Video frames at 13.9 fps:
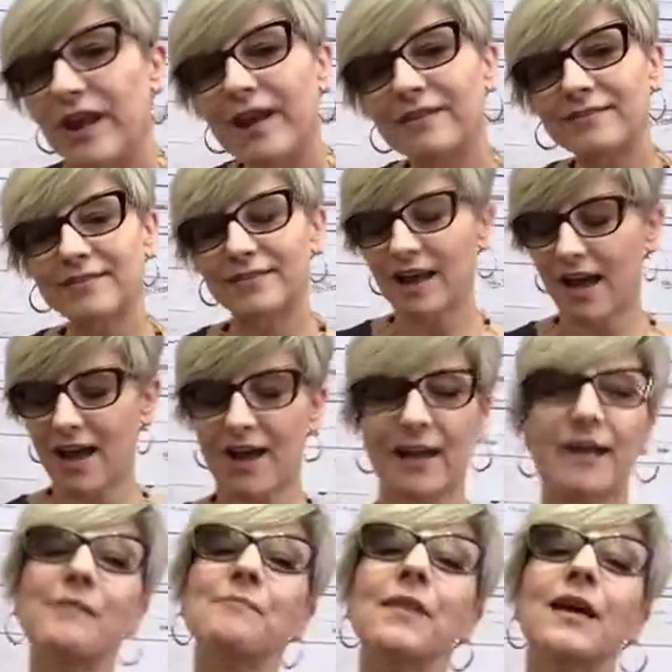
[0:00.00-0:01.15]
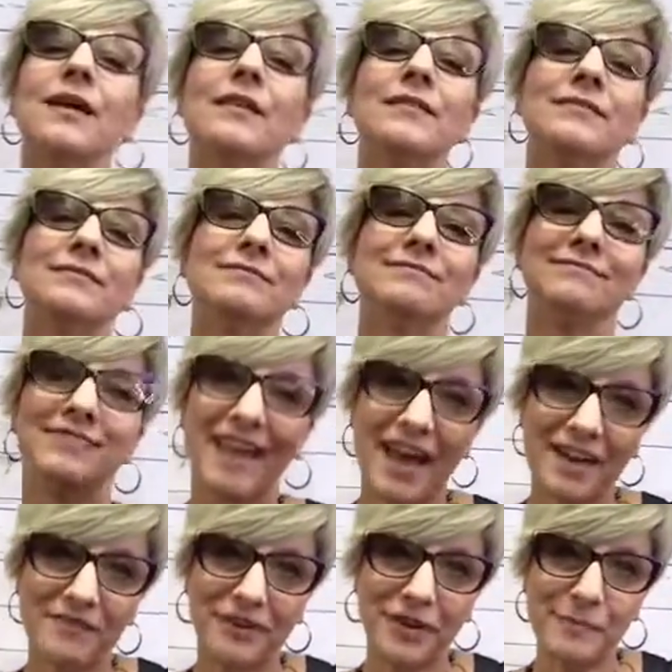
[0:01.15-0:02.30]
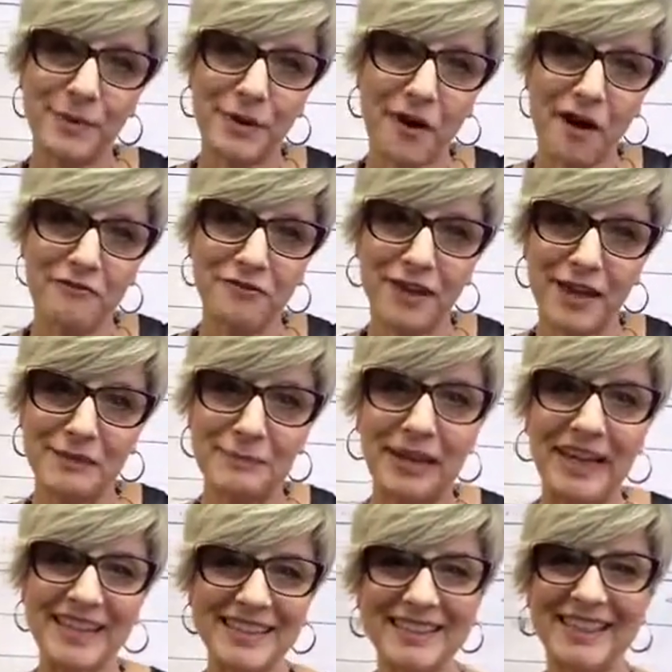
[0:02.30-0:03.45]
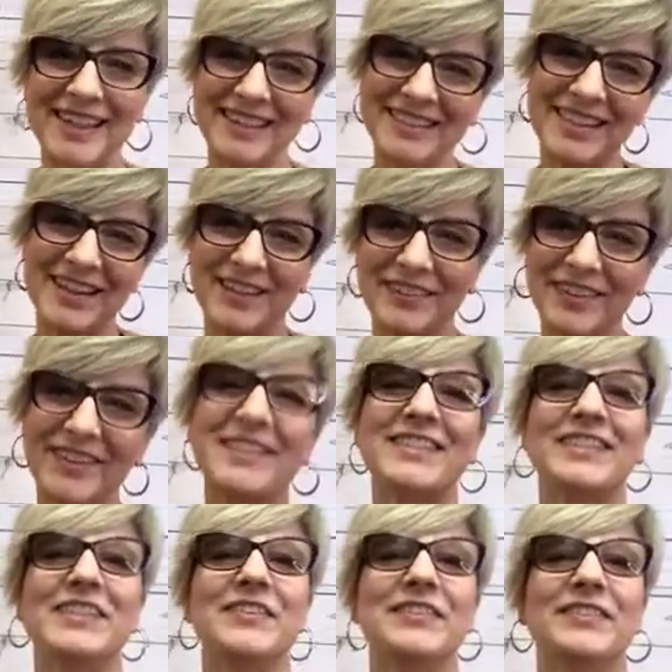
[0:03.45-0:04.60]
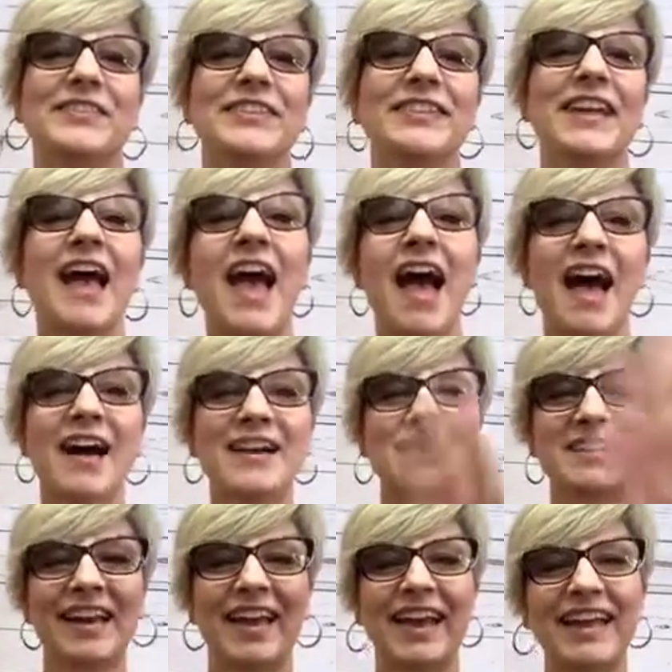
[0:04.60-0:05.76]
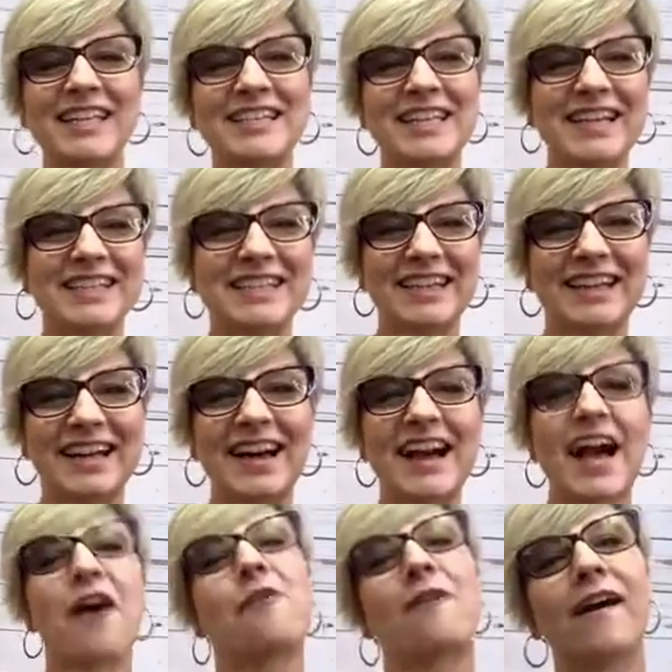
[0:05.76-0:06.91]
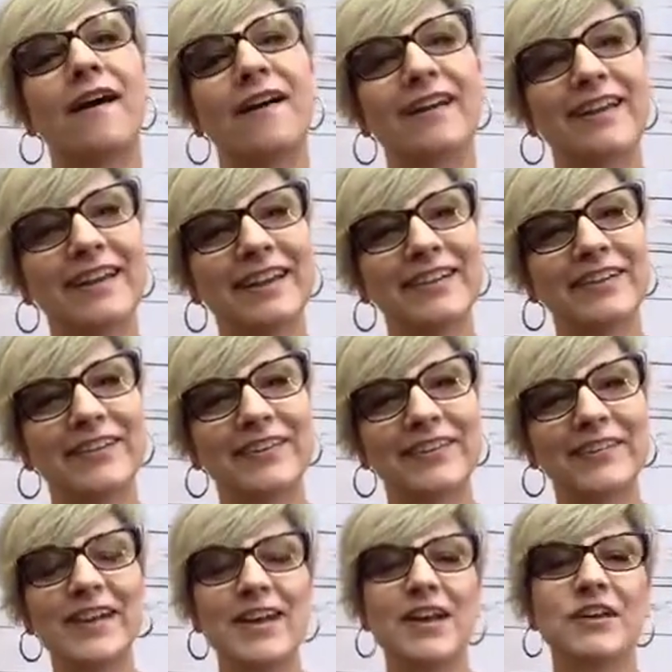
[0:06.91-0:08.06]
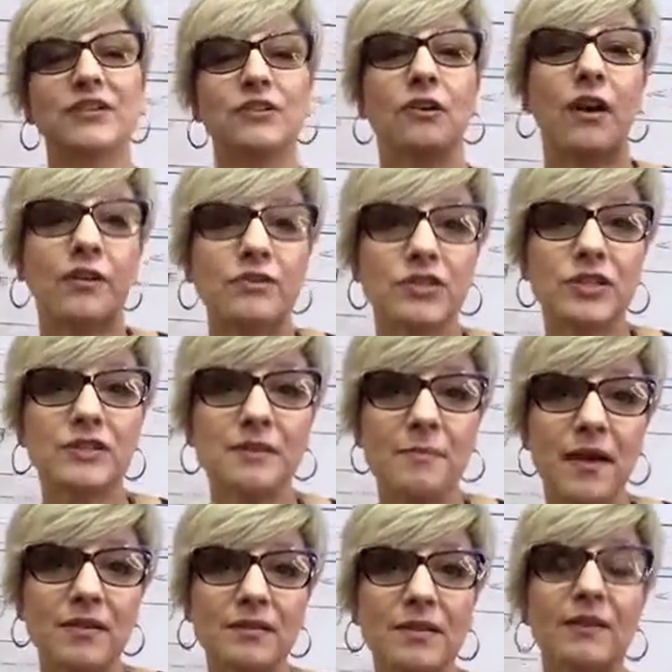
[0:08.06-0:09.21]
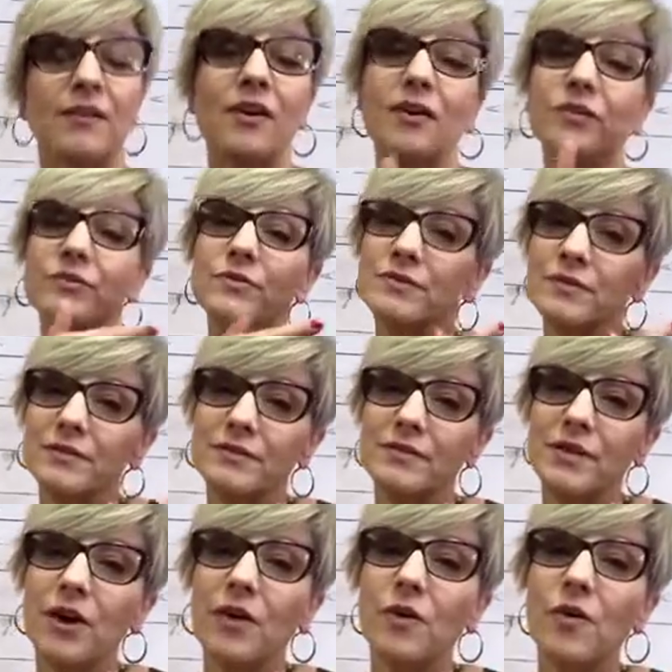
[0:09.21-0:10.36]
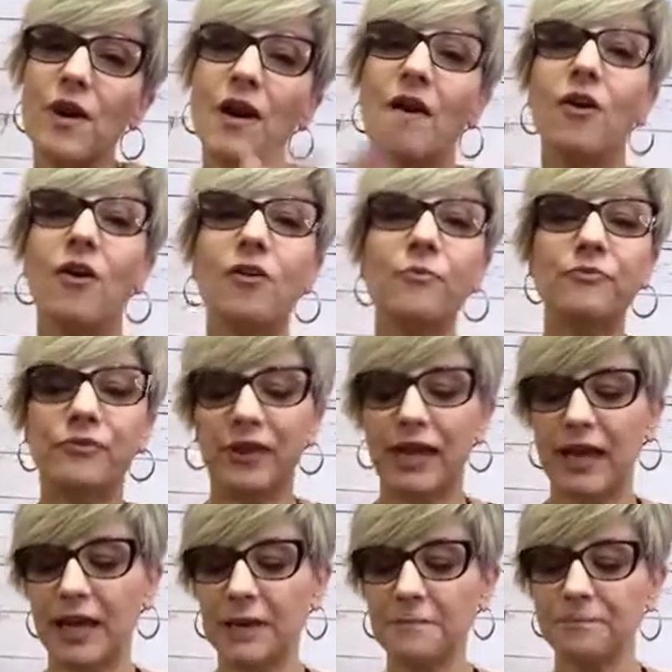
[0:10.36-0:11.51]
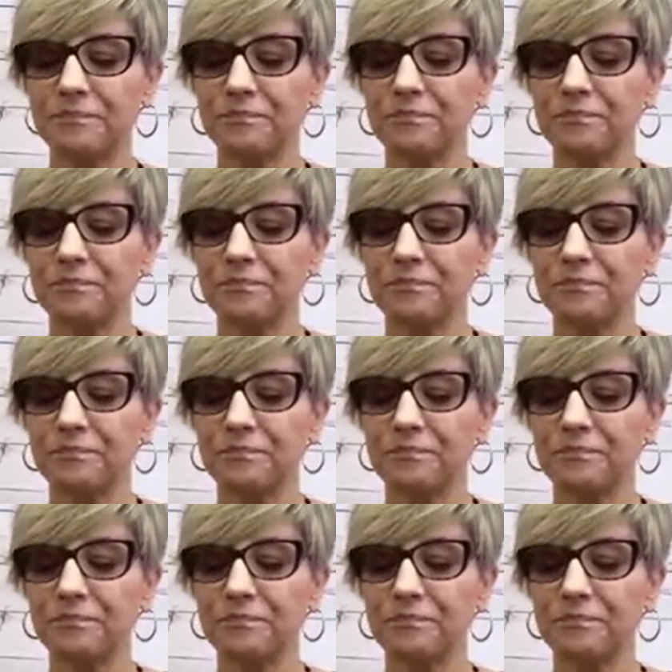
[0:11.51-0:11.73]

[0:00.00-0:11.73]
next time, have a cup of coffee on me. I'll talk with you soon. Hey Jessica, how are you? So I was just about to close. So hopefully